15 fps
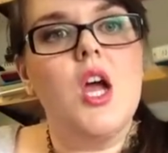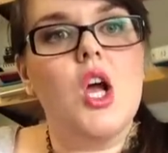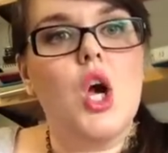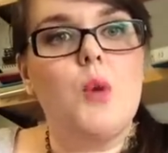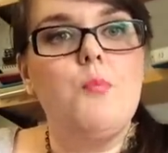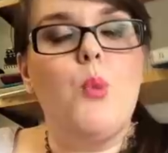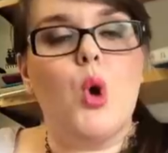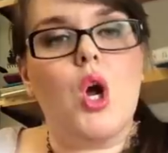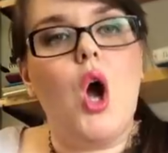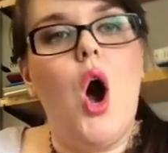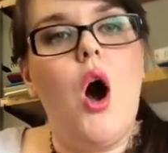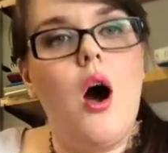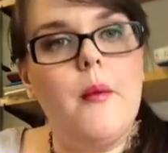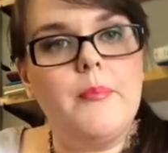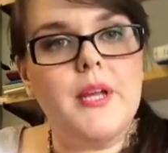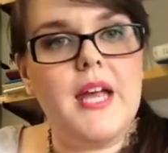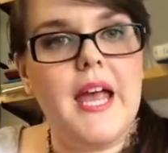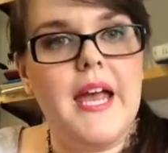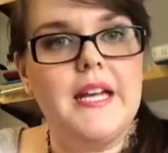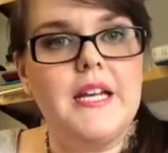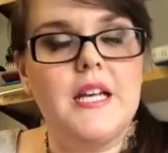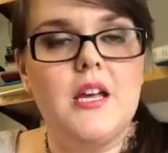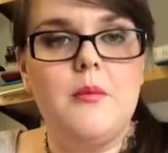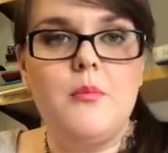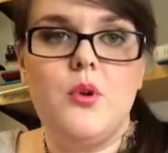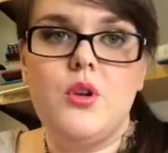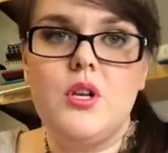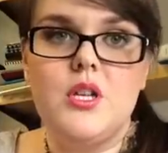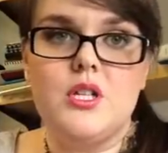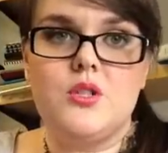more complicated
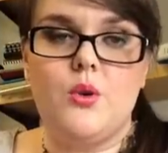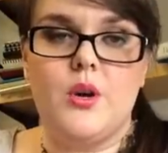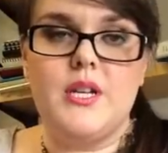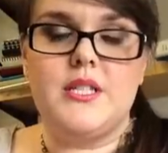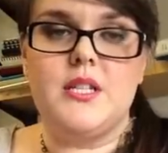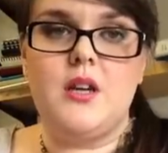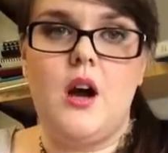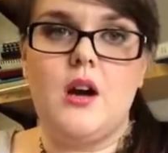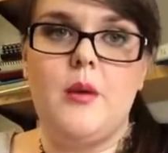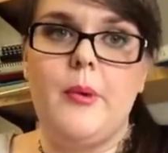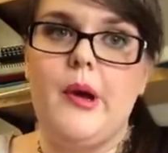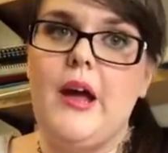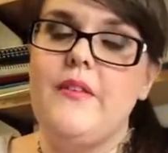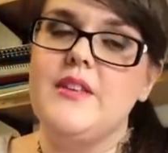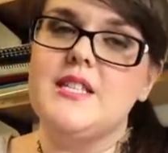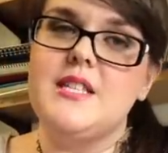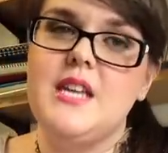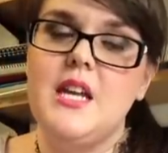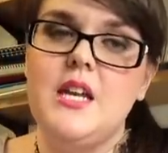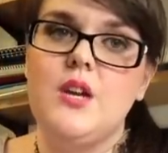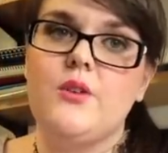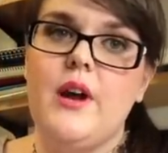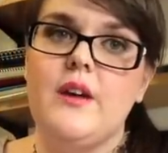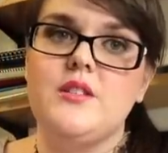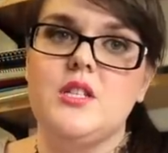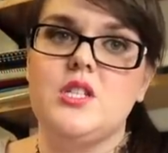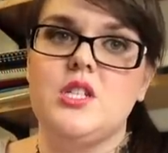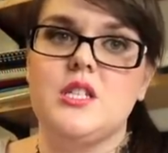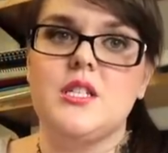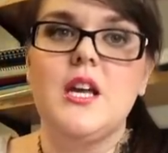community stories to talk about, and the CNE grounds
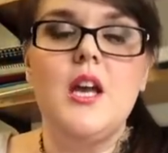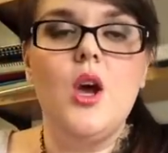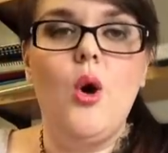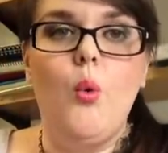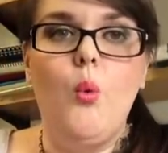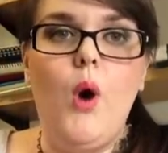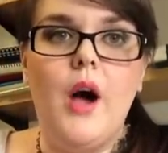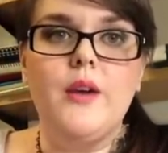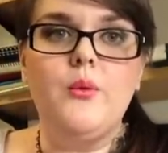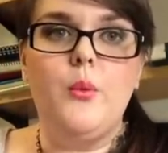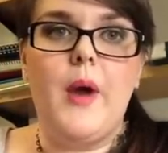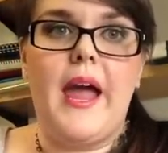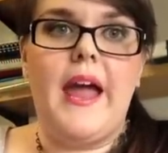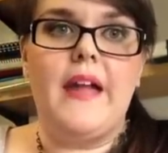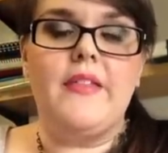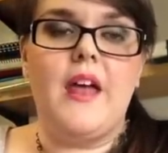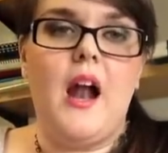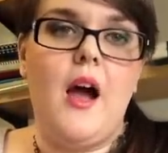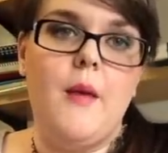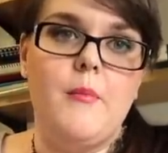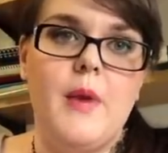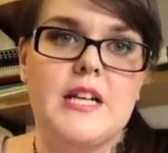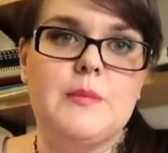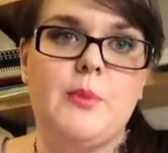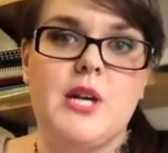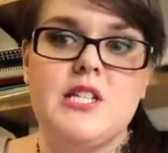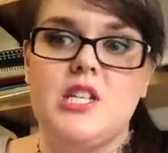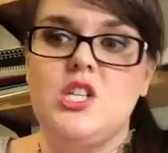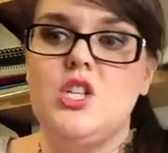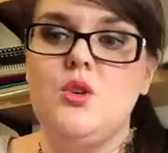is just one way that I'm
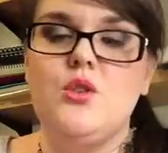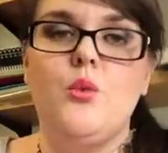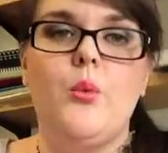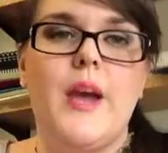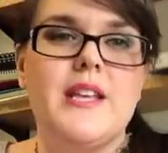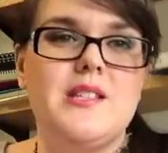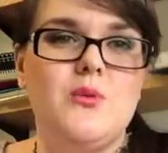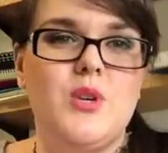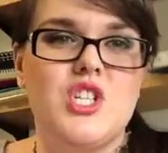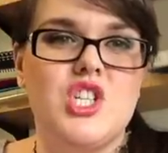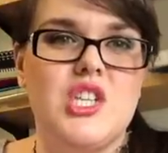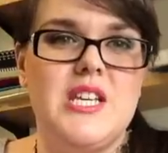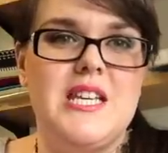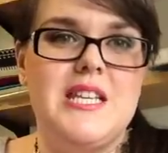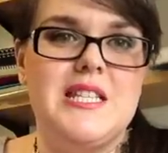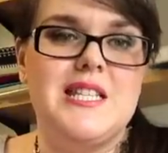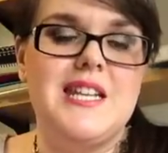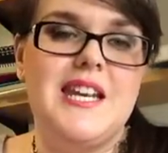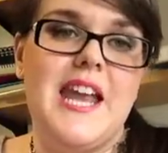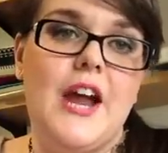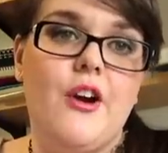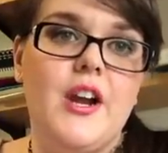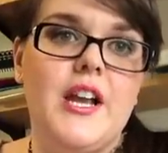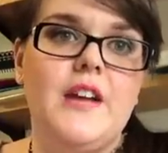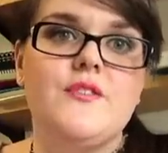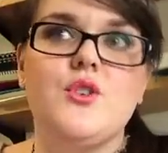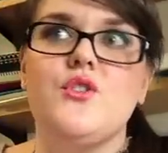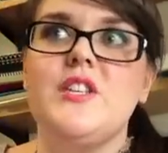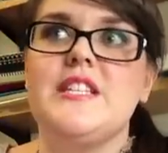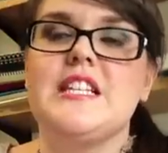expressing to you the ways in which these narratives
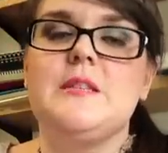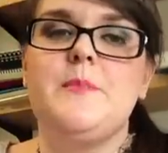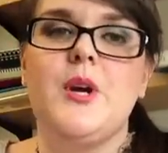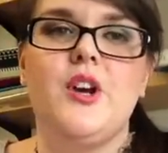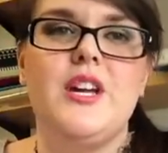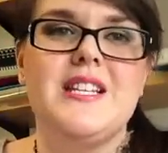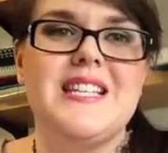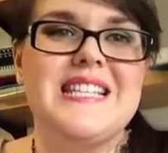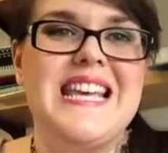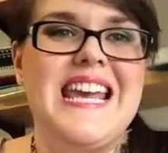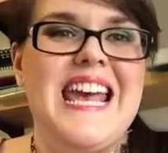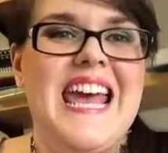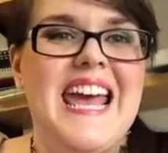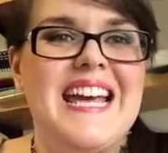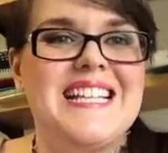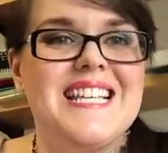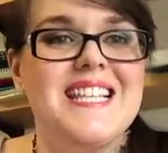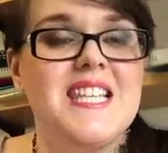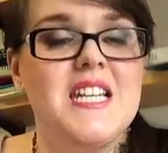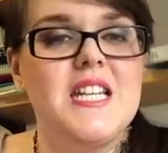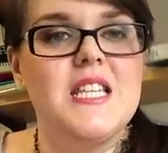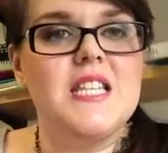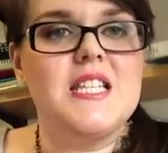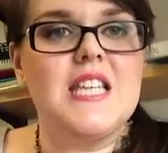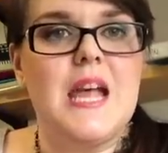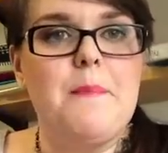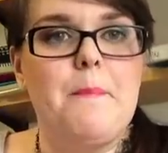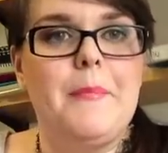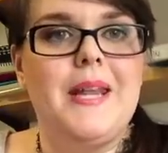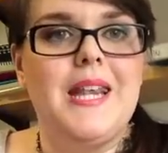or these experiences existed in the
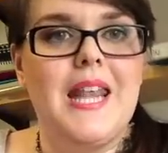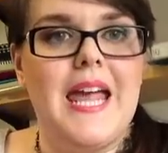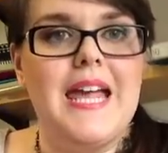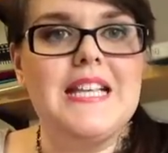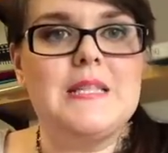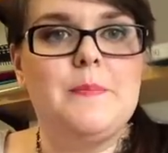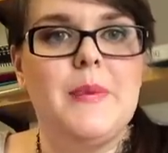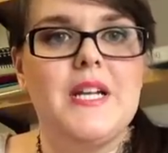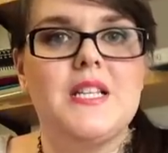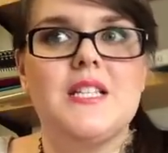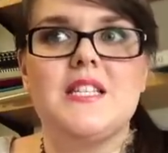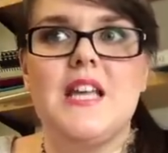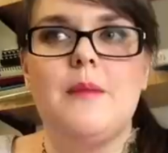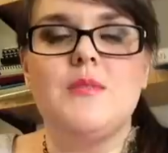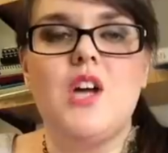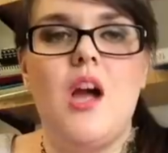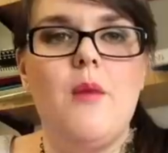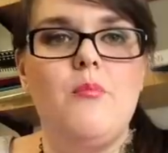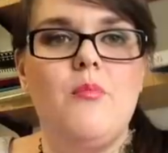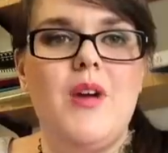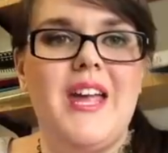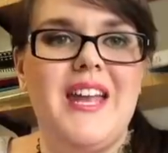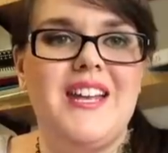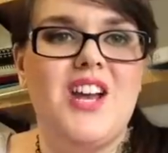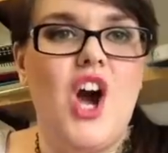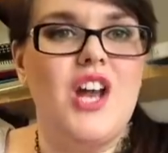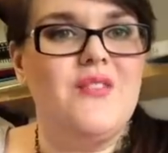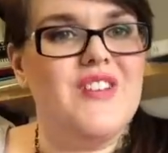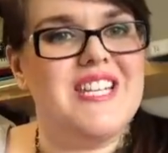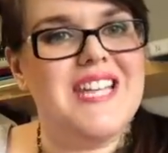same place, but at the same time in
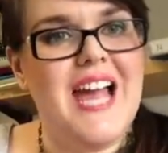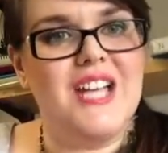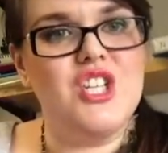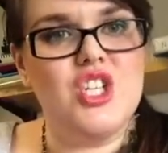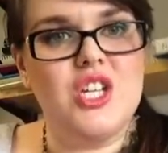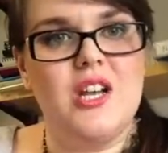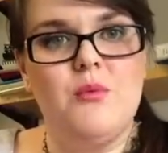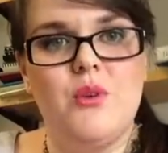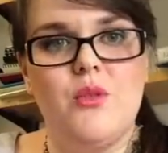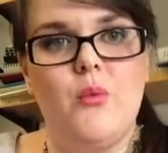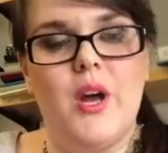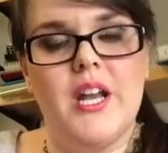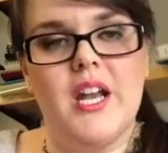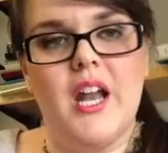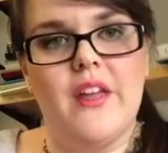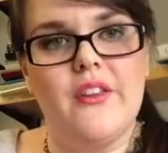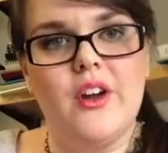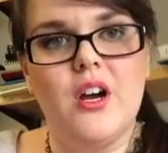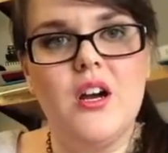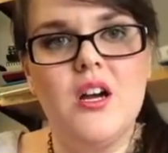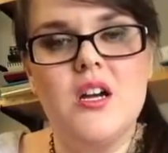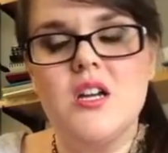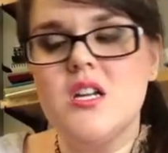kind of a tension with one another.